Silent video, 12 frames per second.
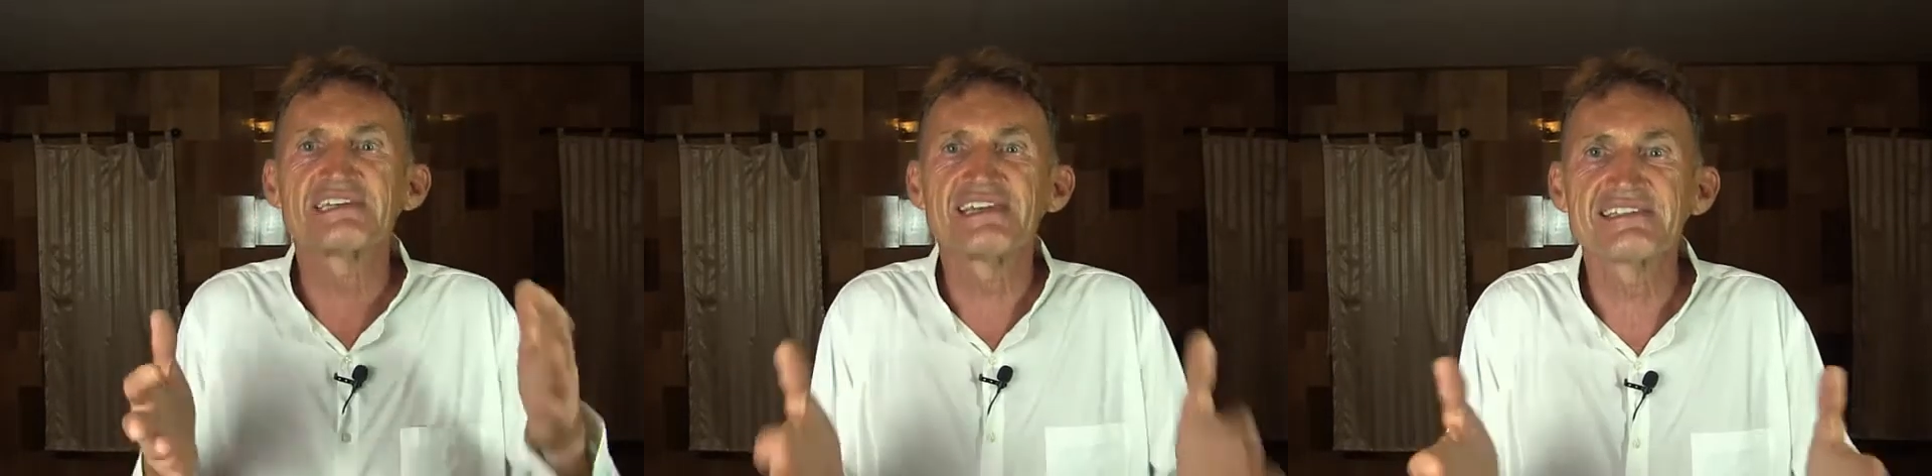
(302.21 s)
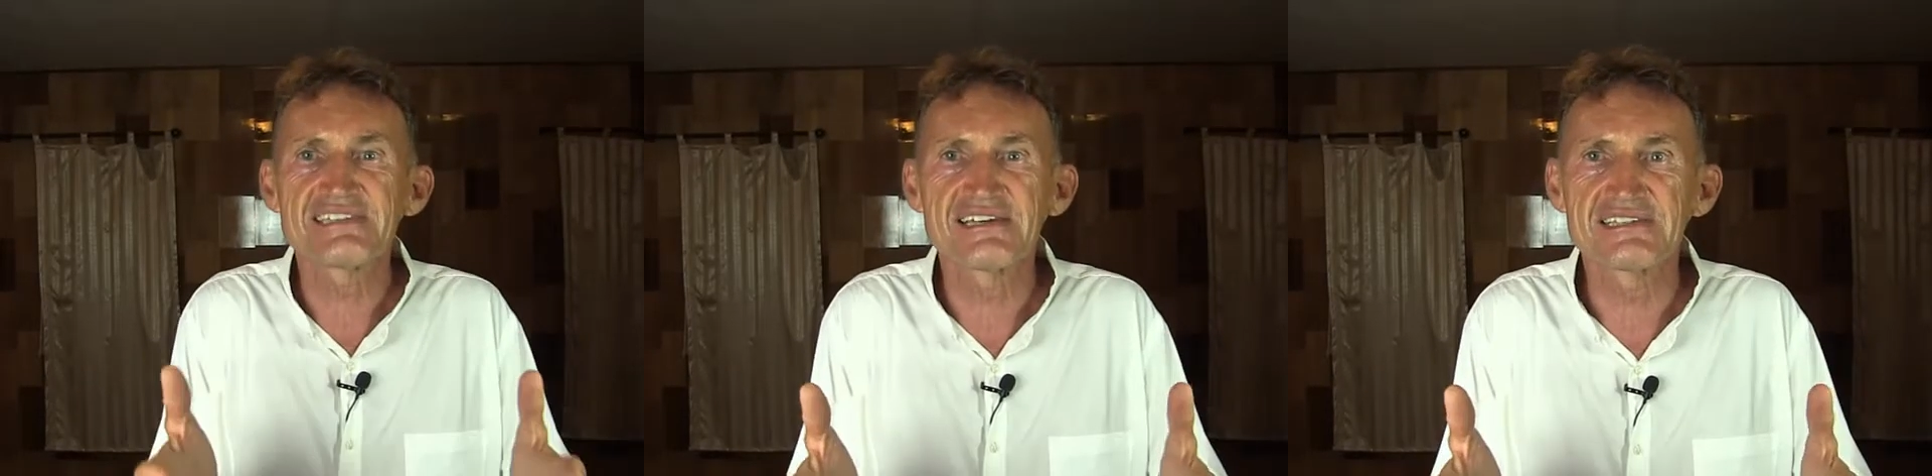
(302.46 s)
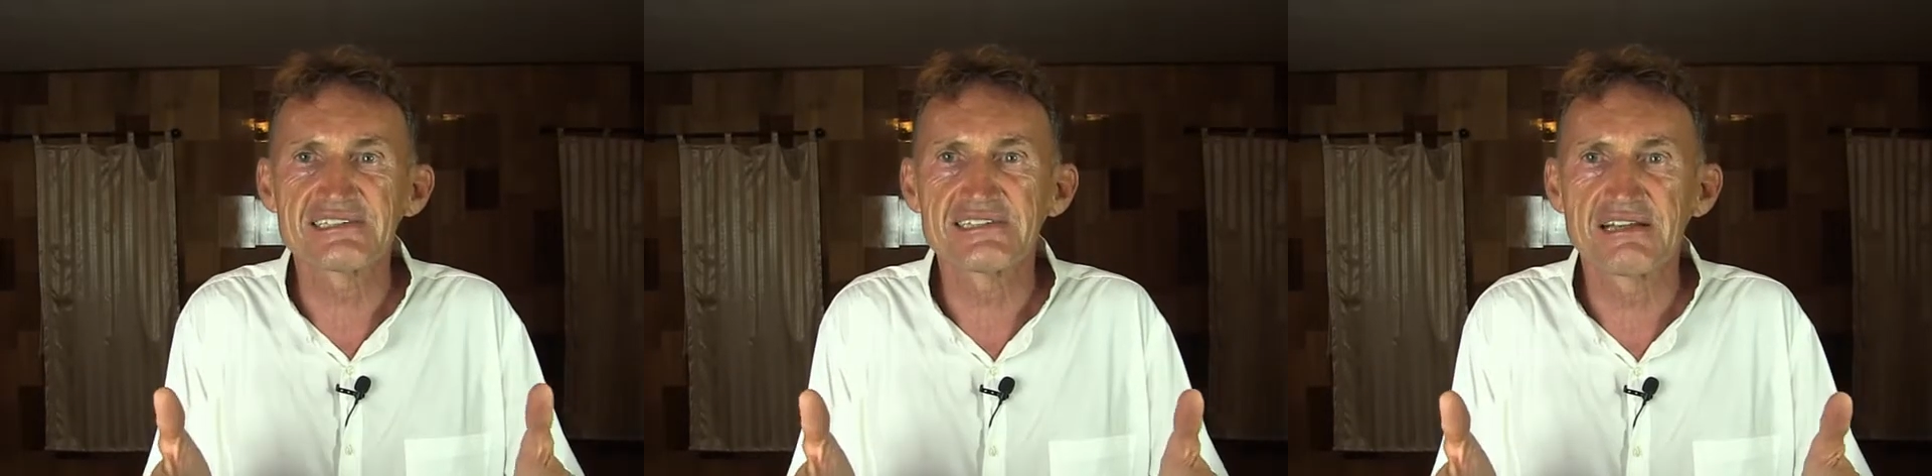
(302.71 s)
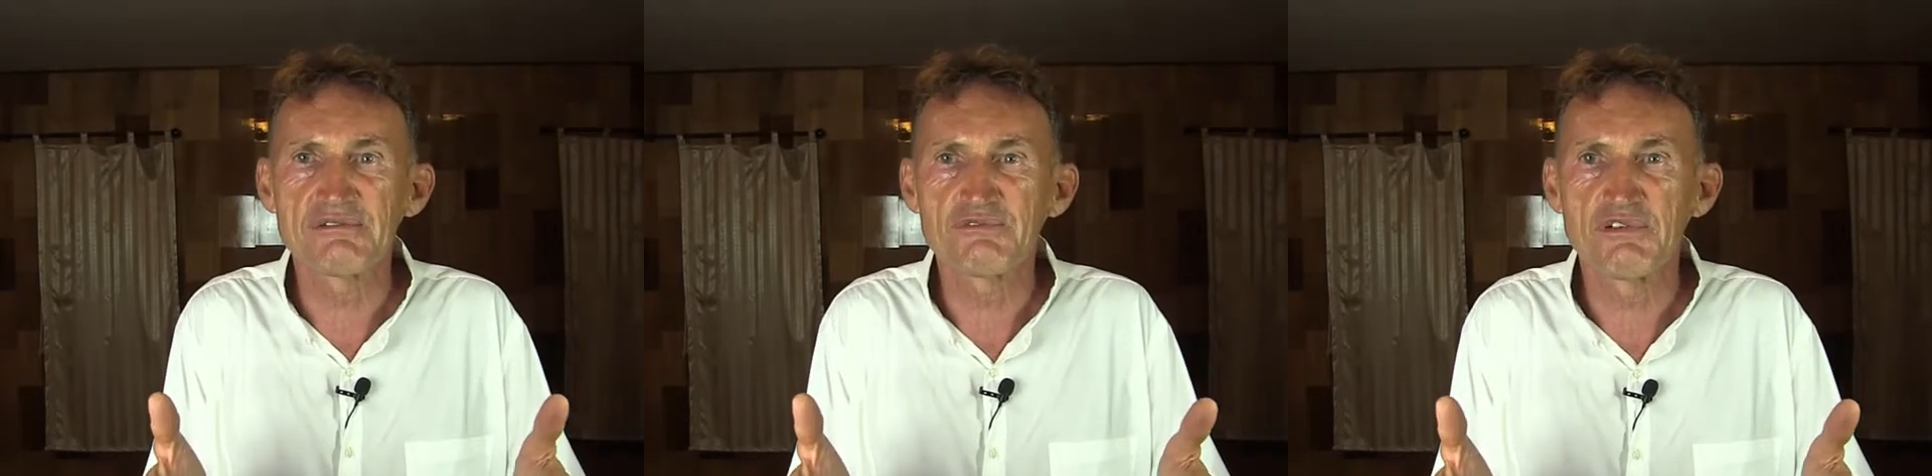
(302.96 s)

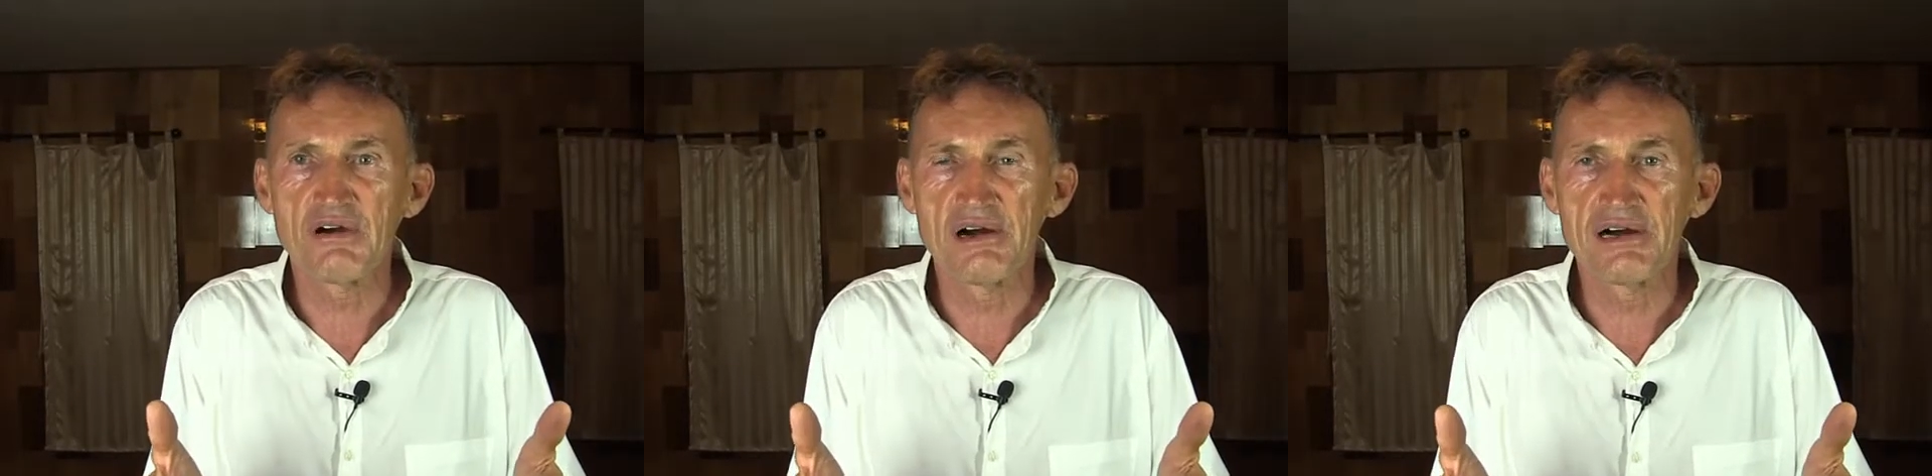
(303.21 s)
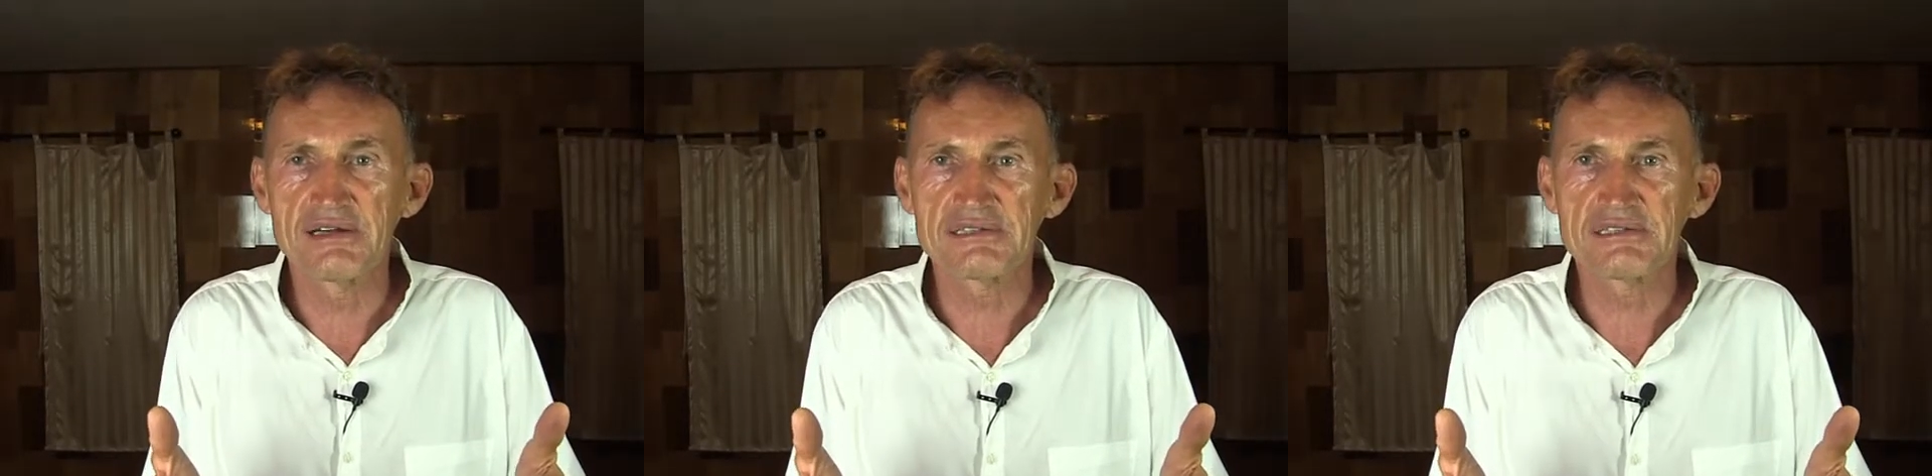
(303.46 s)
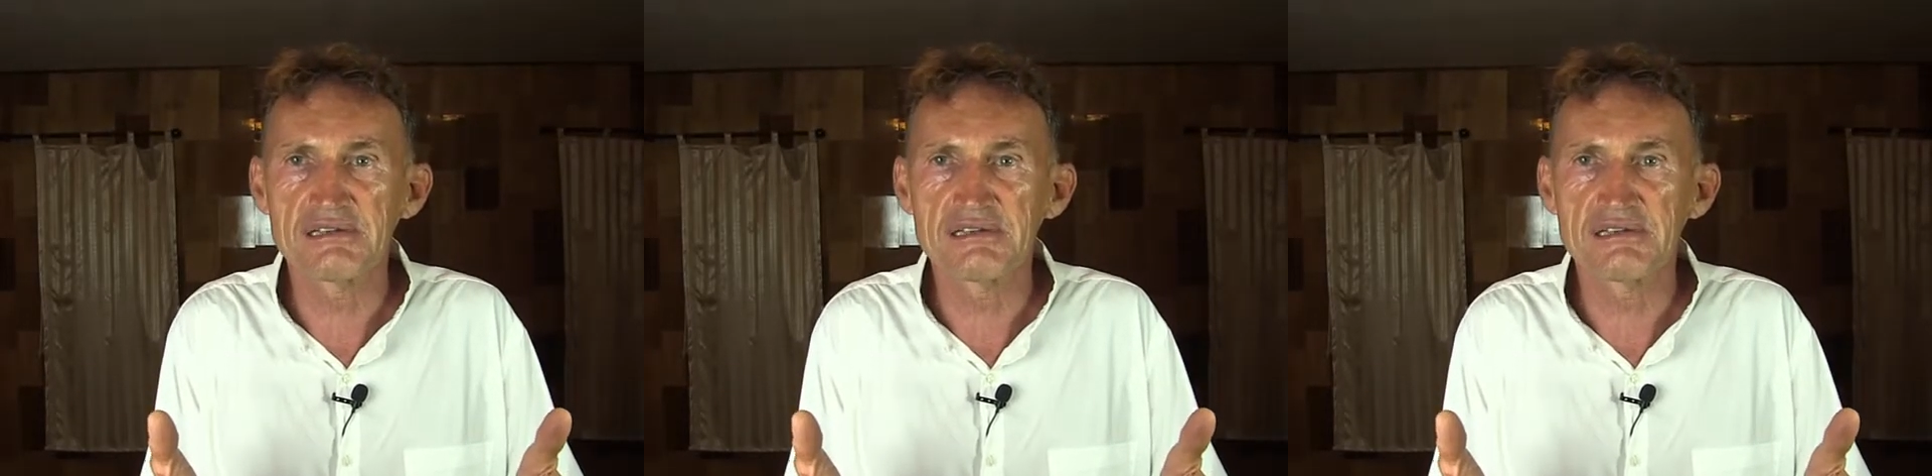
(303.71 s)
interesting for us